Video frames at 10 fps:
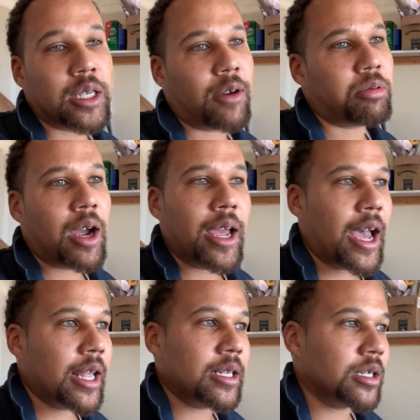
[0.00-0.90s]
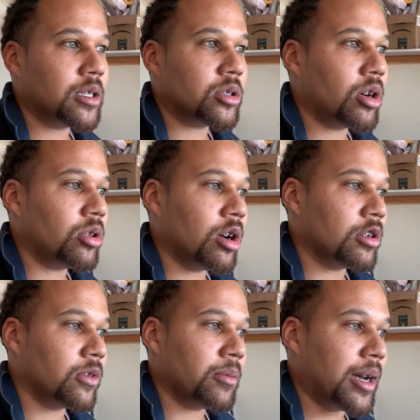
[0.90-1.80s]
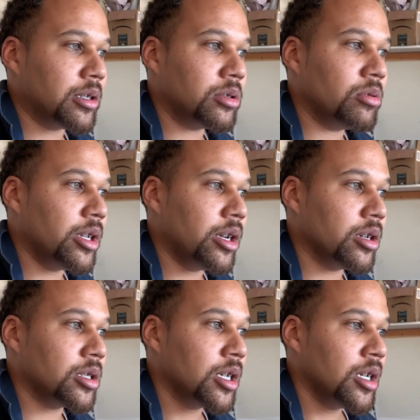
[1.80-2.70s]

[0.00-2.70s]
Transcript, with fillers: I probably had the control arms for about two years.